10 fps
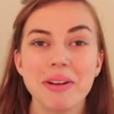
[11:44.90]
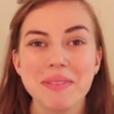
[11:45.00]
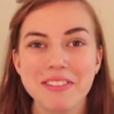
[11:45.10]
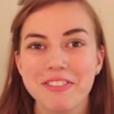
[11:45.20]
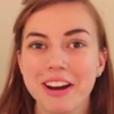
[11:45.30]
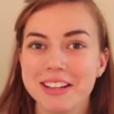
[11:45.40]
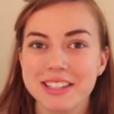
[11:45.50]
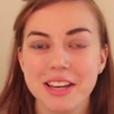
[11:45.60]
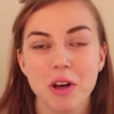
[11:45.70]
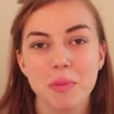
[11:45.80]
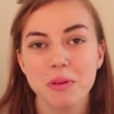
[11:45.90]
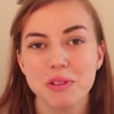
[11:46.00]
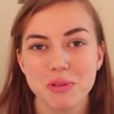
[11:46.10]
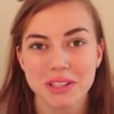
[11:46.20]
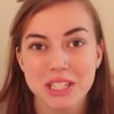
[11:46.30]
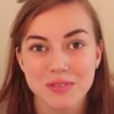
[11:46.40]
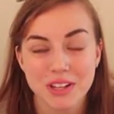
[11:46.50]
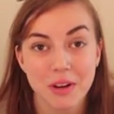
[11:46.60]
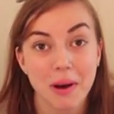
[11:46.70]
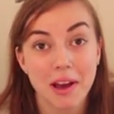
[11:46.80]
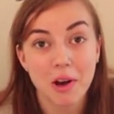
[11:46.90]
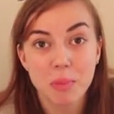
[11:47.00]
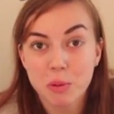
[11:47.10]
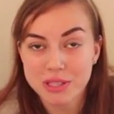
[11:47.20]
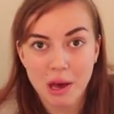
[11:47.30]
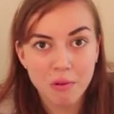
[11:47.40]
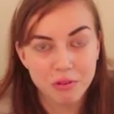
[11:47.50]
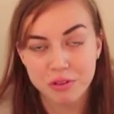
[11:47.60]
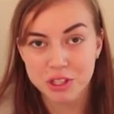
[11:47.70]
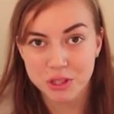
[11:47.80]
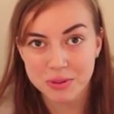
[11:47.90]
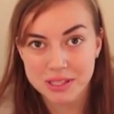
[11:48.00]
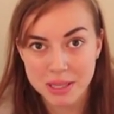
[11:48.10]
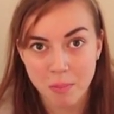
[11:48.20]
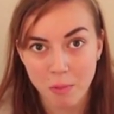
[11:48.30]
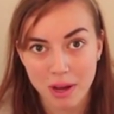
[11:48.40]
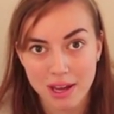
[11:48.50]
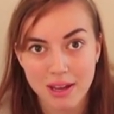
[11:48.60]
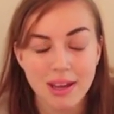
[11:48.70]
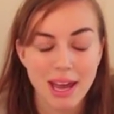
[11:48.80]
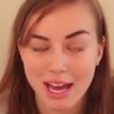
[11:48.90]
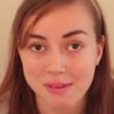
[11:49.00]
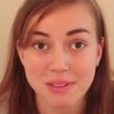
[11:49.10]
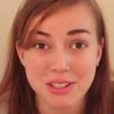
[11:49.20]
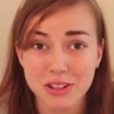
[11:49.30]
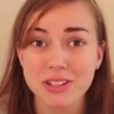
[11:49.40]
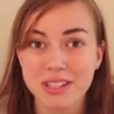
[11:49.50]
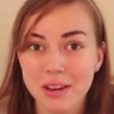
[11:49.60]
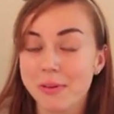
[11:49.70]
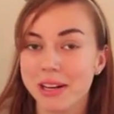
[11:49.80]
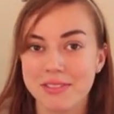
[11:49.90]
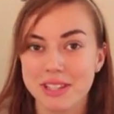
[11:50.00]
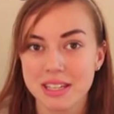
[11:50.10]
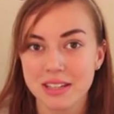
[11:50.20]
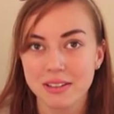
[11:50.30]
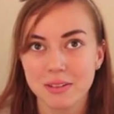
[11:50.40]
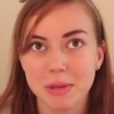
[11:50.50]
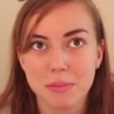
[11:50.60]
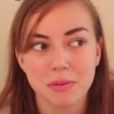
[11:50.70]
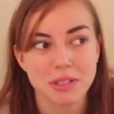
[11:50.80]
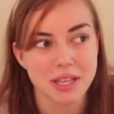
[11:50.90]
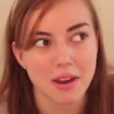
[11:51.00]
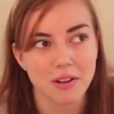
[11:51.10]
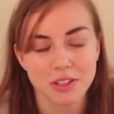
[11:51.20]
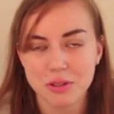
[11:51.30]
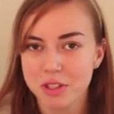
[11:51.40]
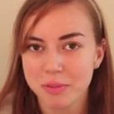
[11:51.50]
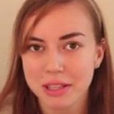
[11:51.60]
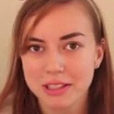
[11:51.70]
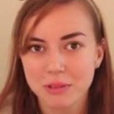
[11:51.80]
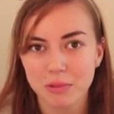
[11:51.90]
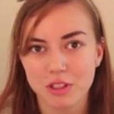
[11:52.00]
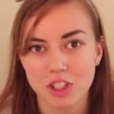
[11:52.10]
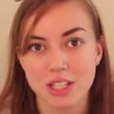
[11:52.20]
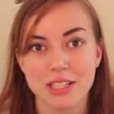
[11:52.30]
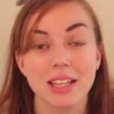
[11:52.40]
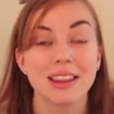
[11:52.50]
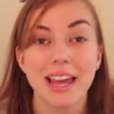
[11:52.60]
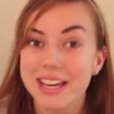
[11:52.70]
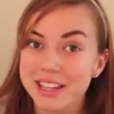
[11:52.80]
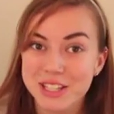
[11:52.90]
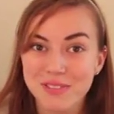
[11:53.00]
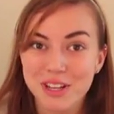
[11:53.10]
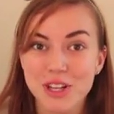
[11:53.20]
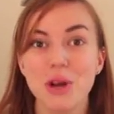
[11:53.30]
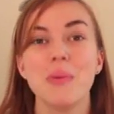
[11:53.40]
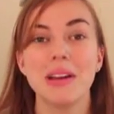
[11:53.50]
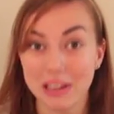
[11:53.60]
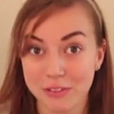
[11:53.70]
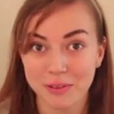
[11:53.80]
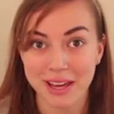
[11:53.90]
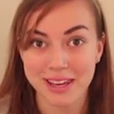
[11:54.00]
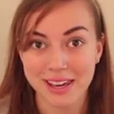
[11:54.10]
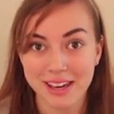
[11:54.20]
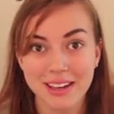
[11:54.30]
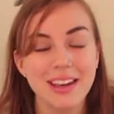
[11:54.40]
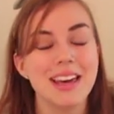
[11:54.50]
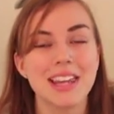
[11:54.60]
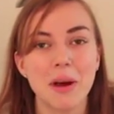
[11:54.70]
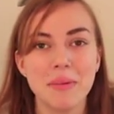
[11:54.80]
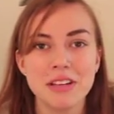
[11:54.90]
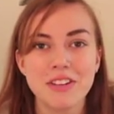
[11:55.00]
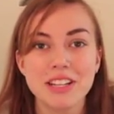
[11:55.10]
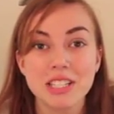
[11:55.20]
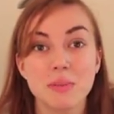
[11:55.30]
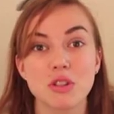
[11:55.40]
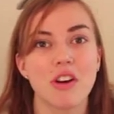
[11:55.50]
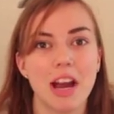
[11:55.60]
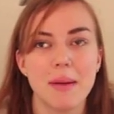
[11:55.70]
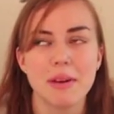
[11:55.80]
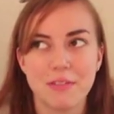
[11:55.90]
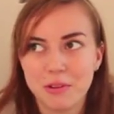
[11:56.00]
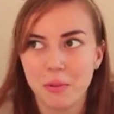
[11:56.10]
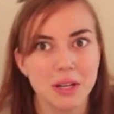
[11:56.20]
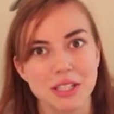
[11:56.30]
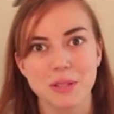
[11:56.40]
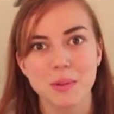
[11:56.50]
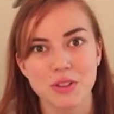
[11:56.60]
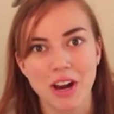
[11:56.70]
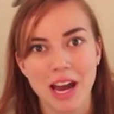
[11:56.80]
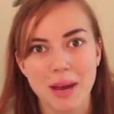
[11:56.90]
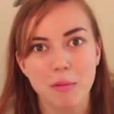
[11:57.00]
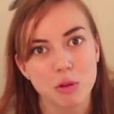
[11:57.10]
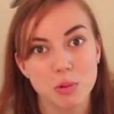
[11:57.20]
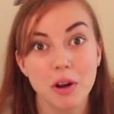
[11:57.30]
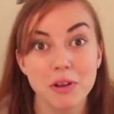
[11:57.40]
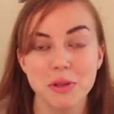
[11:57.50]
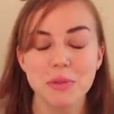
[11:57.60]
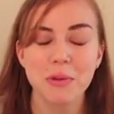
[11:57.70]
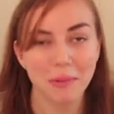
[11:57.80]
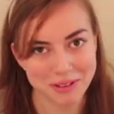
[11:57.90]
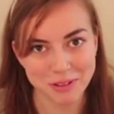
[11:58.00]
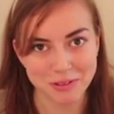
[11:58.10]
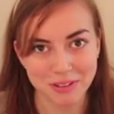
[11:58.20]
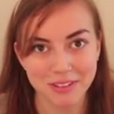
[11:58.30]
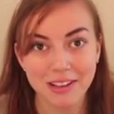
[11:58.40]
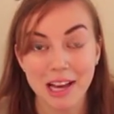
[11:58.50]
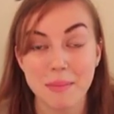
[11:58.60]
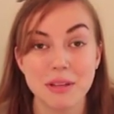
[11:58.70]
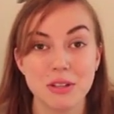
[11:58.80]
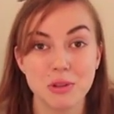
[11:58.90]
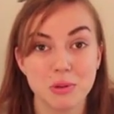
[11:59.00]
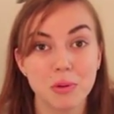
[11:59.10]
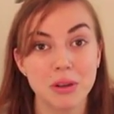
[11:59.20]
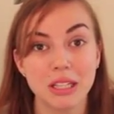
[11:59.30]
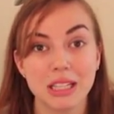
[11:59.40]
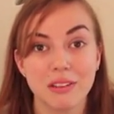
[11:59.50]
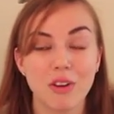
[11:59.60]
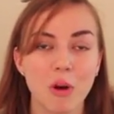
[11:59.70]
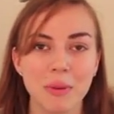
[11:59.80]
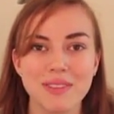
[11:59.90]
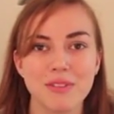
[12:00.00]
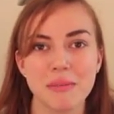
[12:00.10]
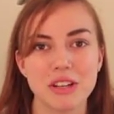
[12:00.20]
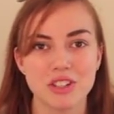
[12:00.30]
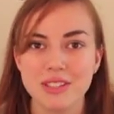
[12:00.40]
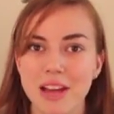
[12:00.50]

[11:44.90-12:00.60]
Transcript: my friends, I hope you enjoyed this video. I hope it was helpful to you in some way. I'm going to start saying what I've seen people say on YouTube lately, which is like this video if you like it. That would be great. Subscribe if you want to subscribe, which would also be wonderful. I'm as usual going to leave all my information